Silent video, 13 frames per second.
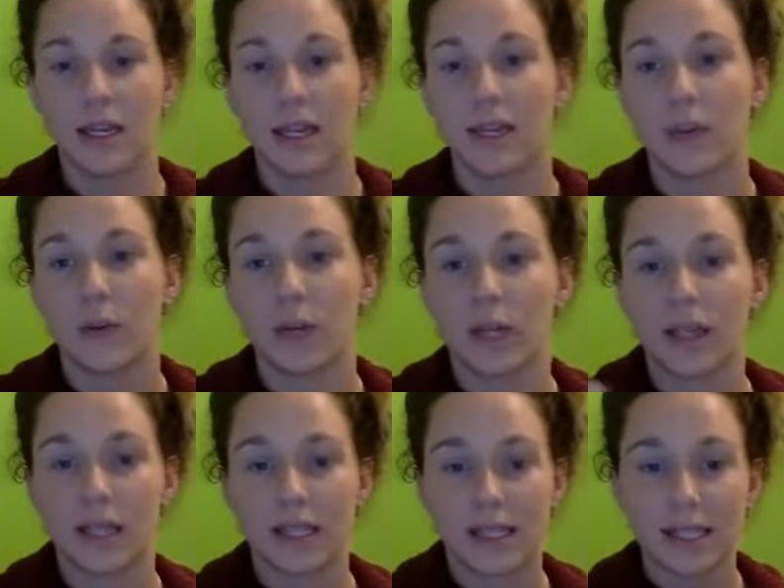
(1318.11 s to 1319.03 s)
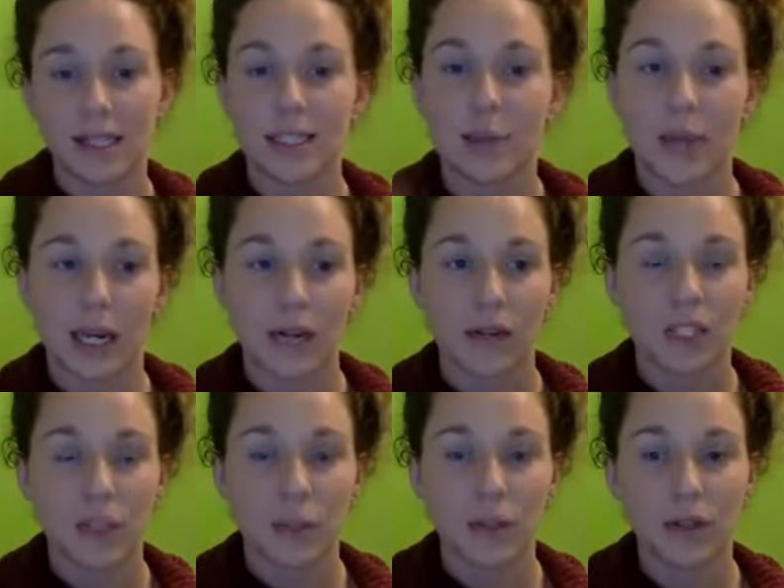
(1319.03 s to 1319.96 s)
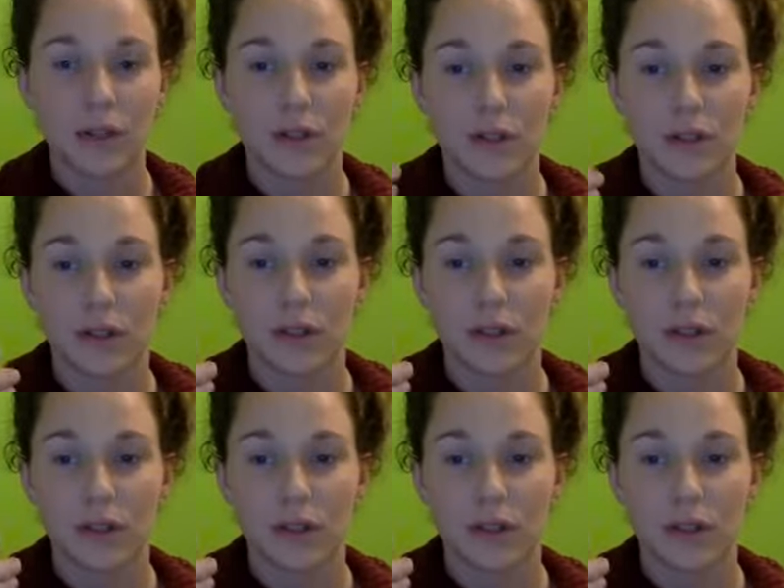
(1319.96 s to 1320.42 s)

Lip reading: If you're wanting a systematic response,